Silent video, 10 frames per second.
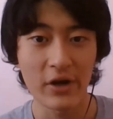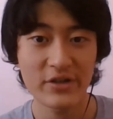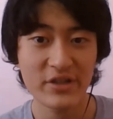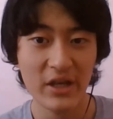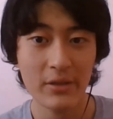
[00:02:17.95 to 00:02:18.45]

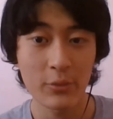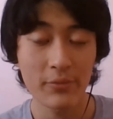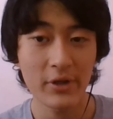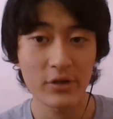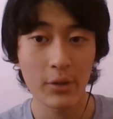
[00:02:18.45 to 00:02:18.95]
understanding the
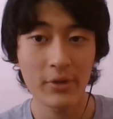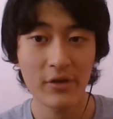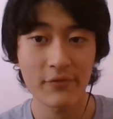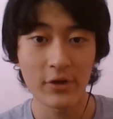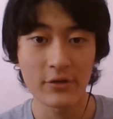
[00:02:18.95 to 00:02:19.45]
movement of
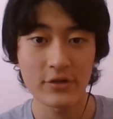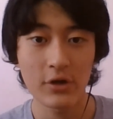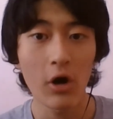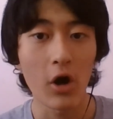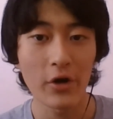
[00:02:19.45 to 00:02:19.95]
turbulent flow is
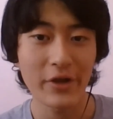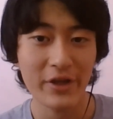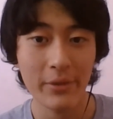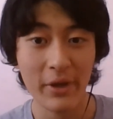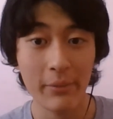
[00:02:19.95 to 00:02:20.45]
so hard that you
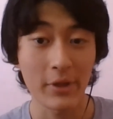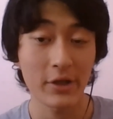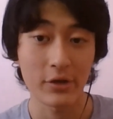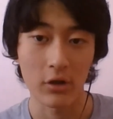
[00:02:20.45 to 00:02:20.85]
can make $1 million